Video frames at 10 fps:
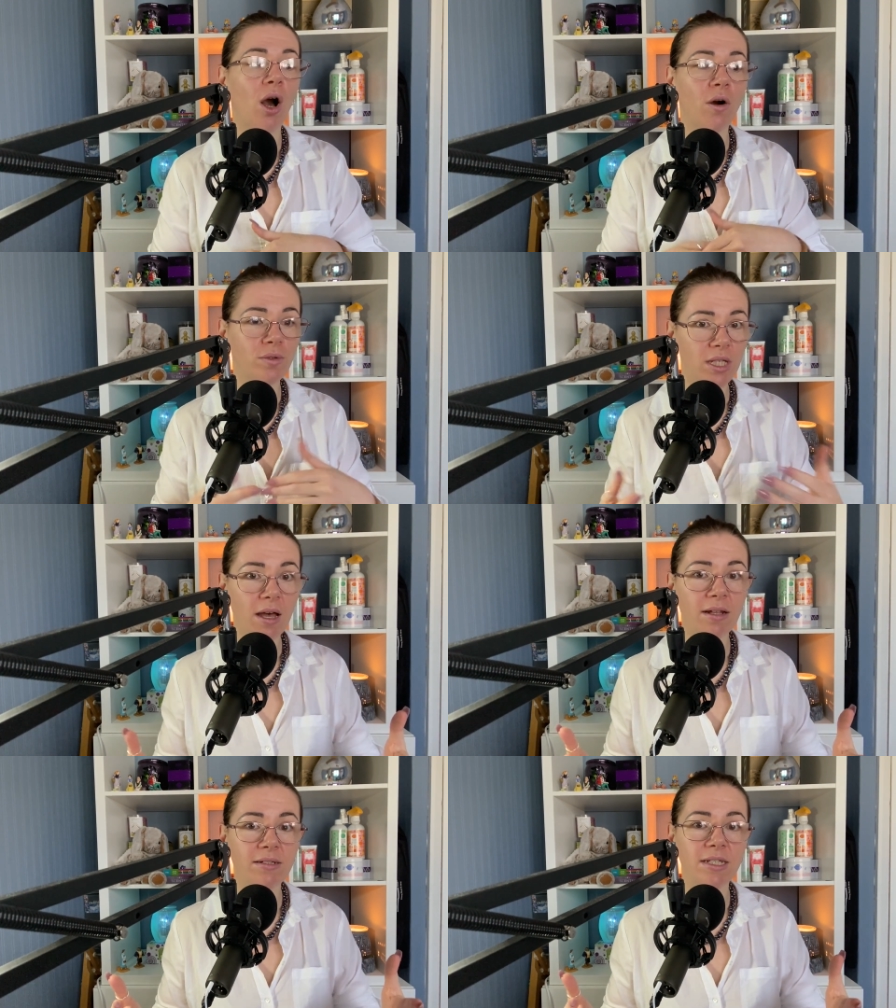
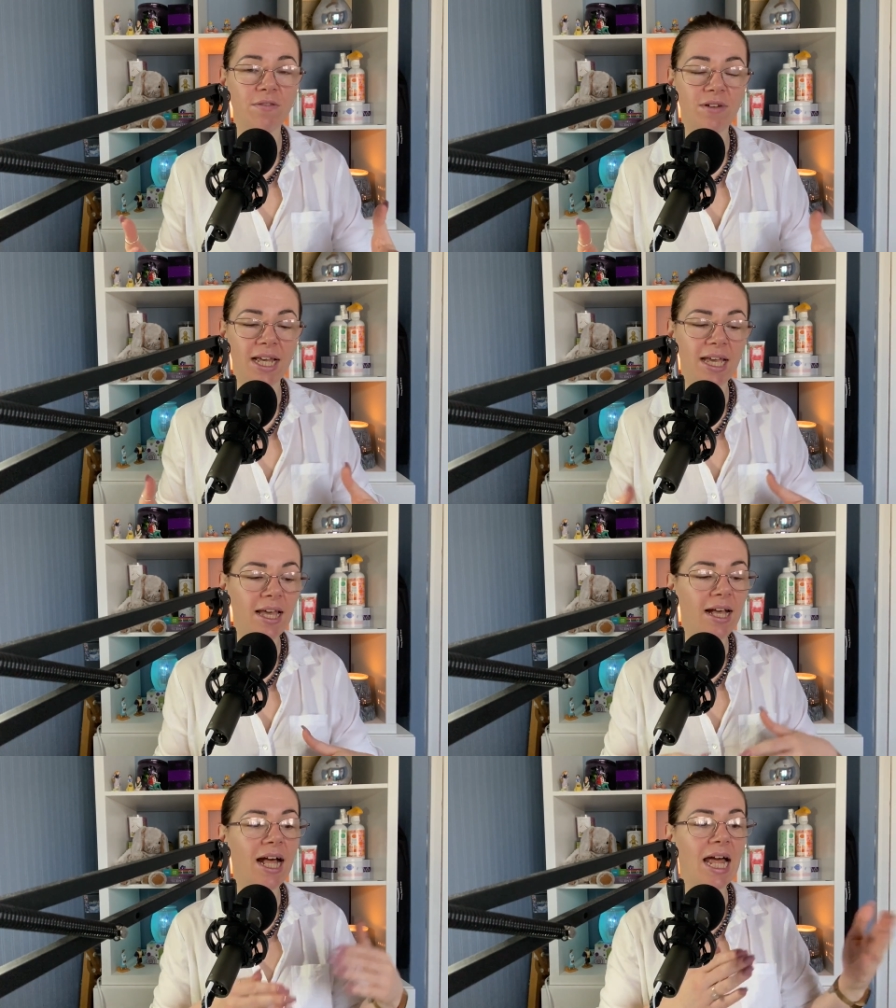Alternatively,
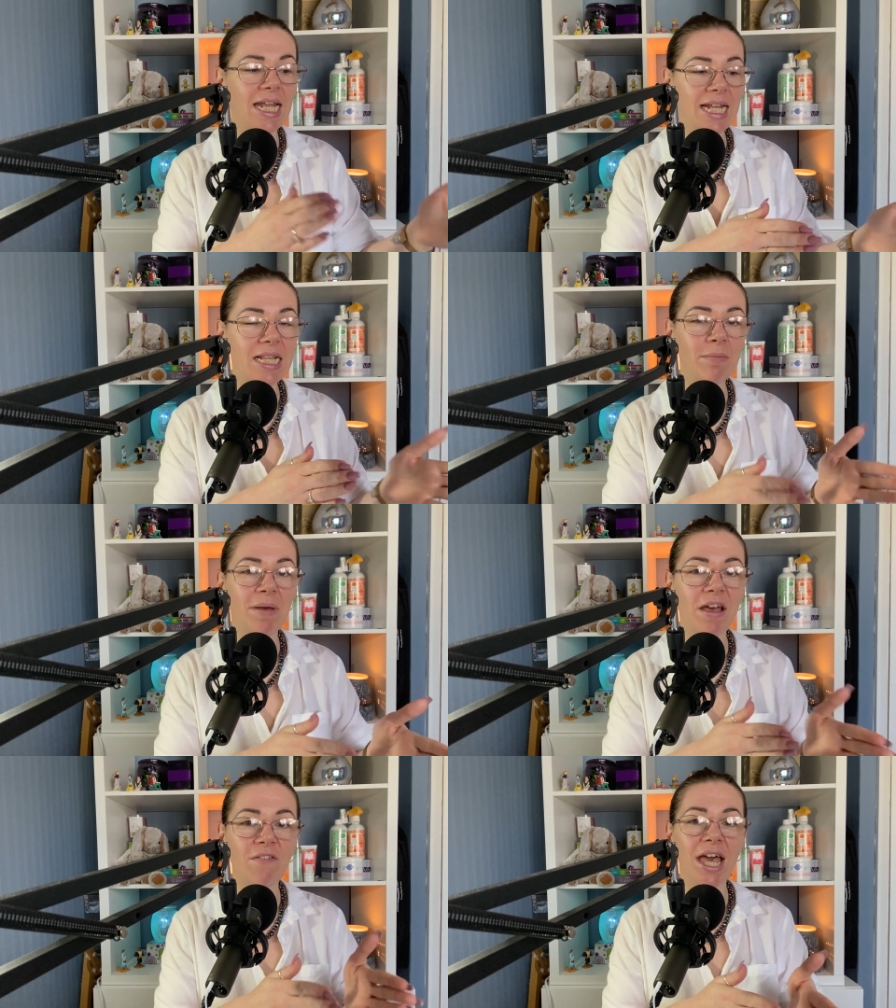a little
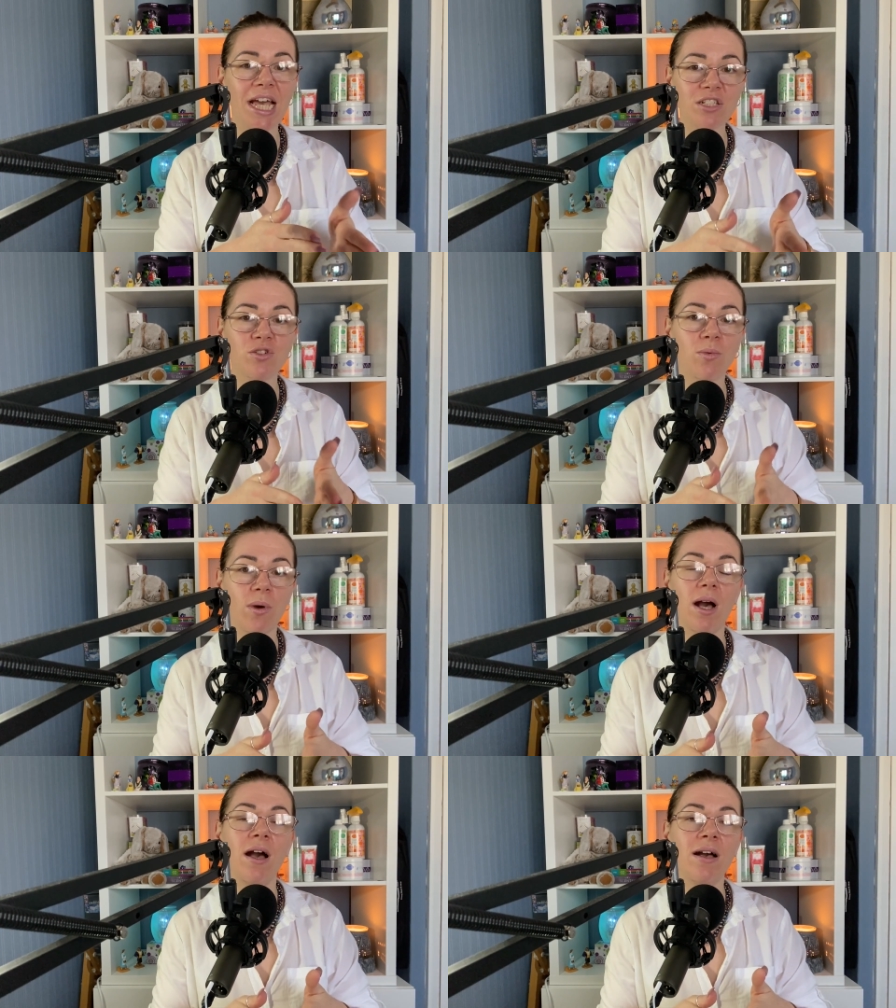bit of extra
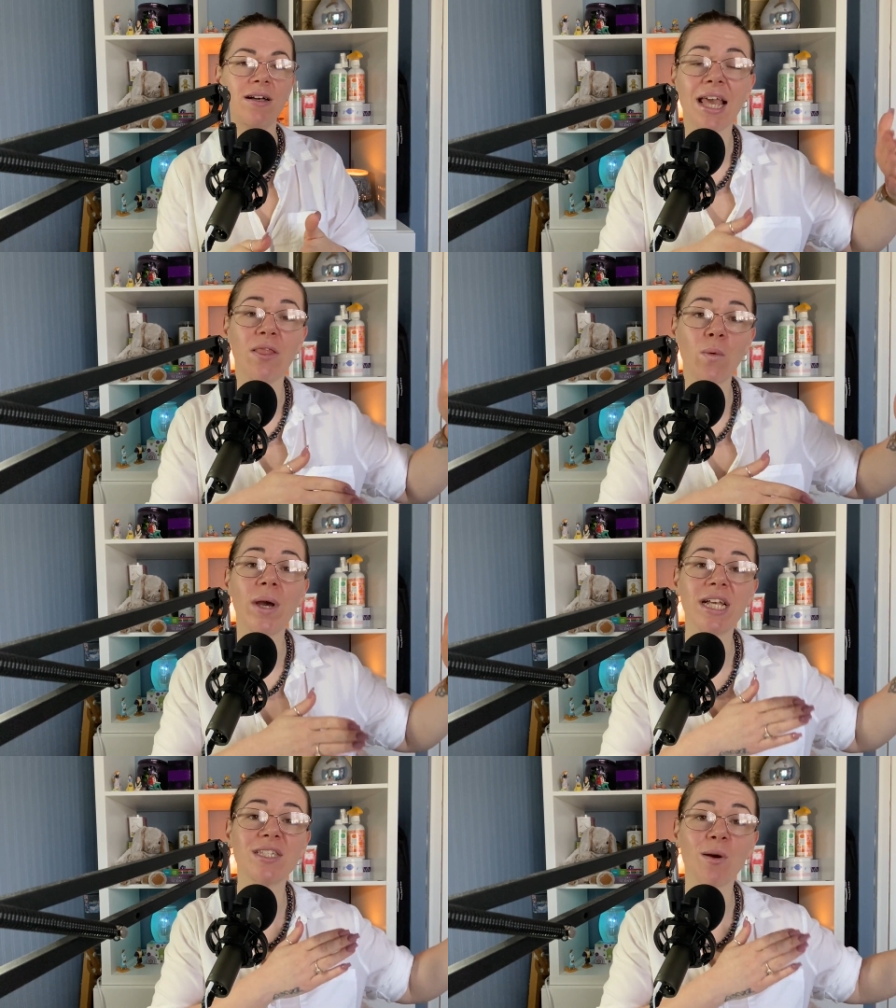work in the
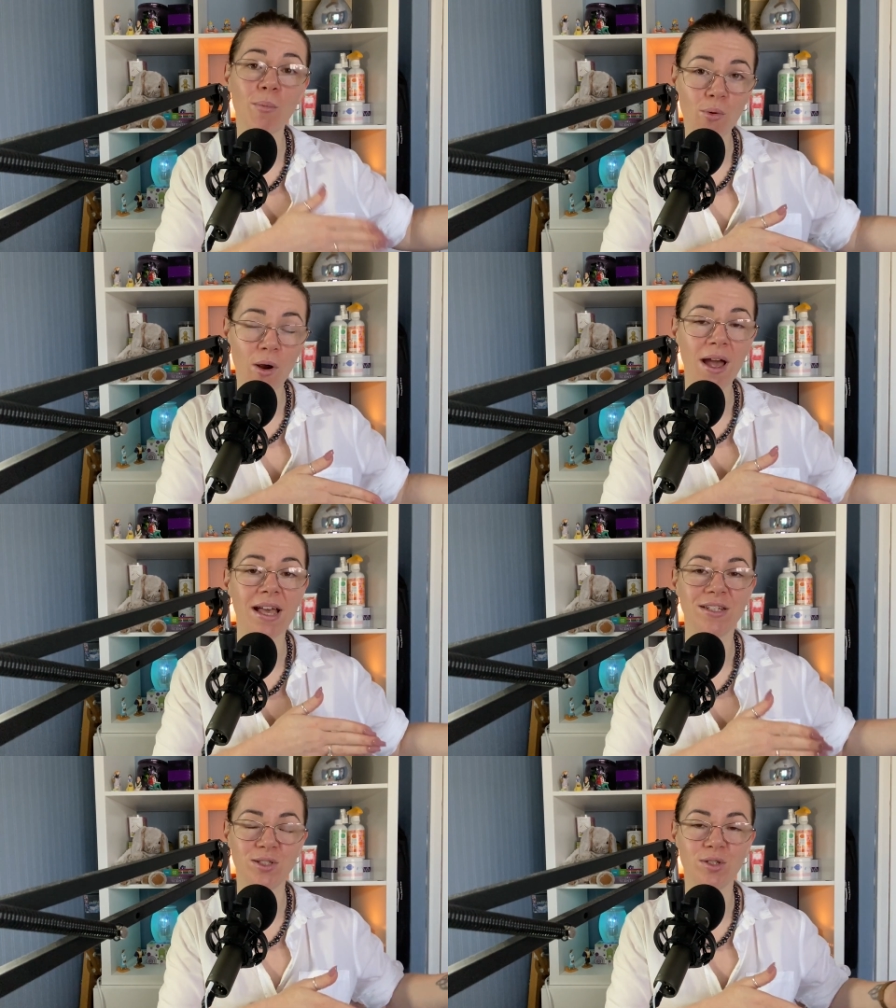weeks
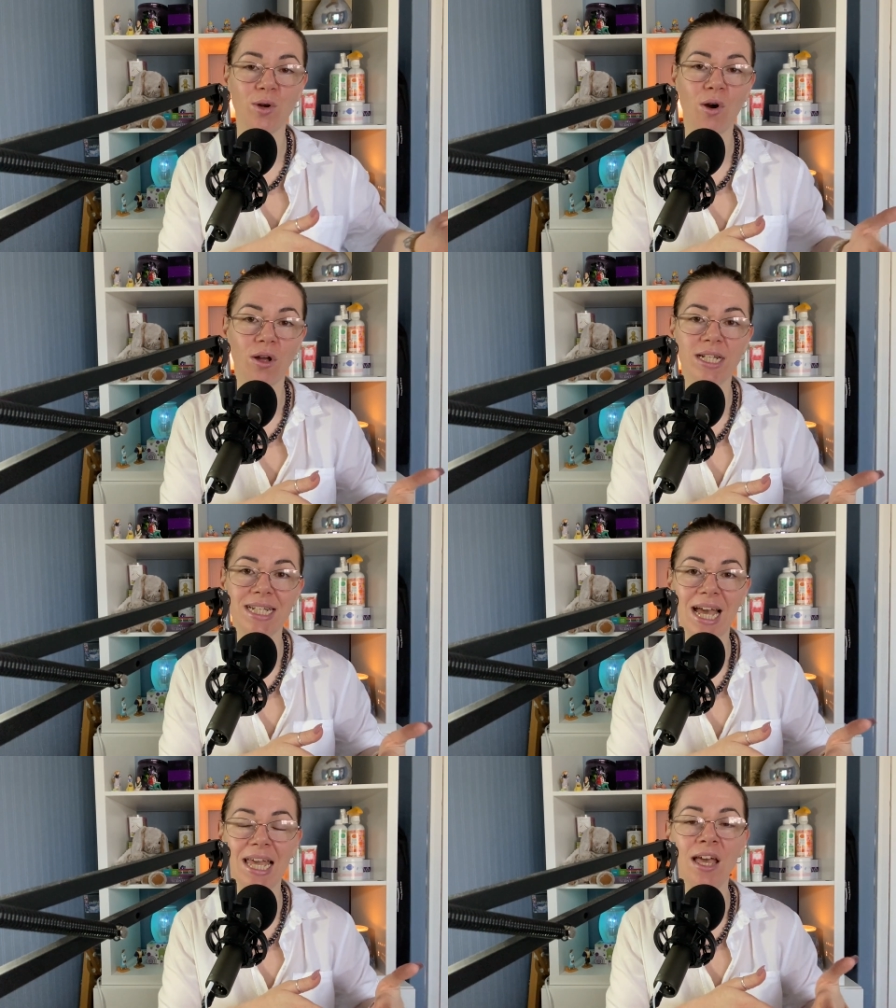prior to your
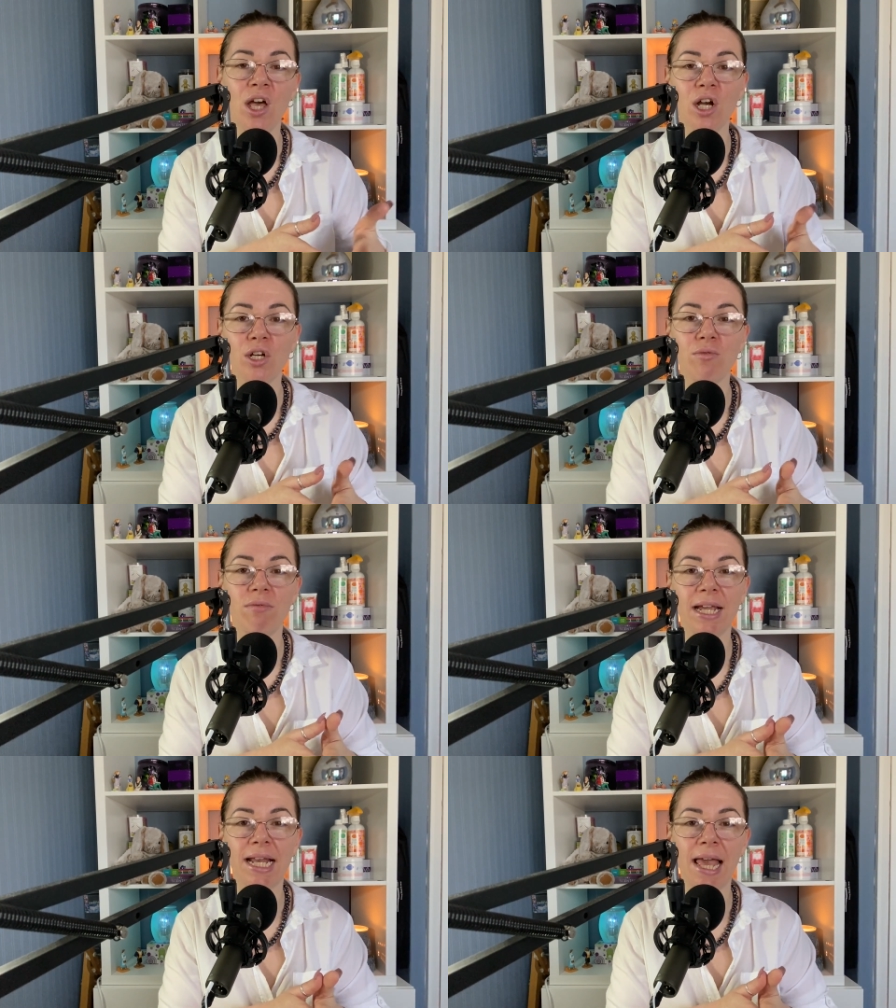holiday can
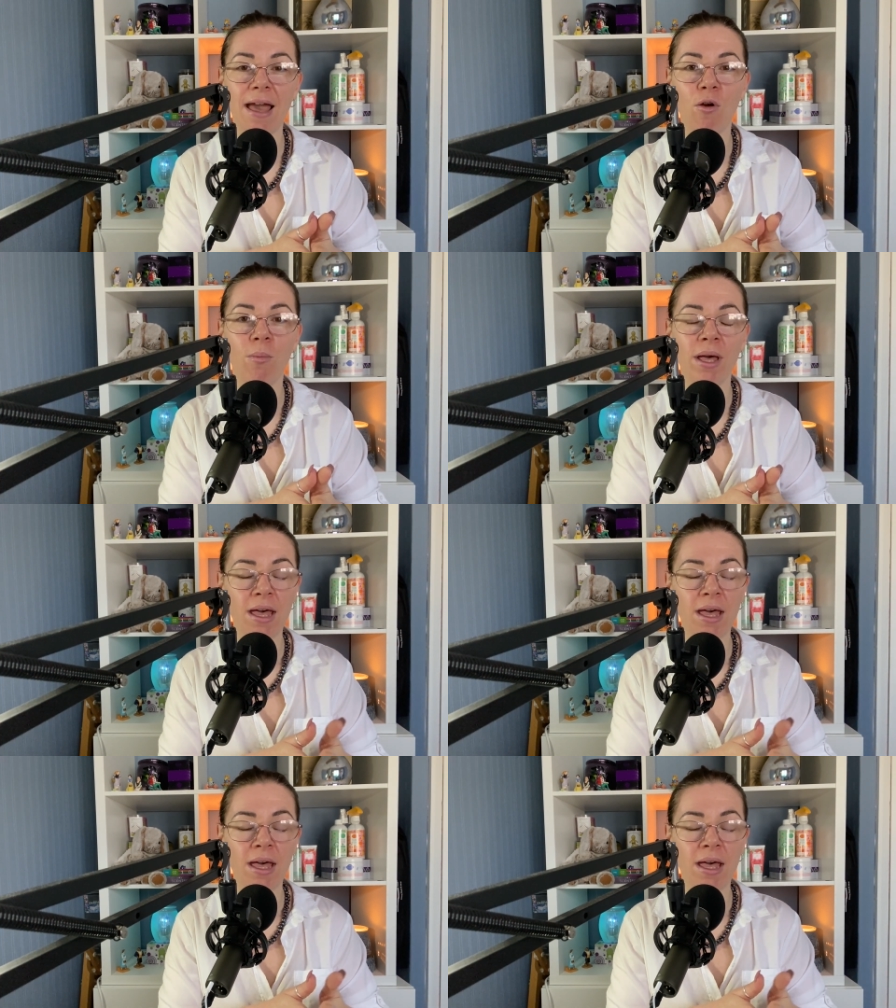really help.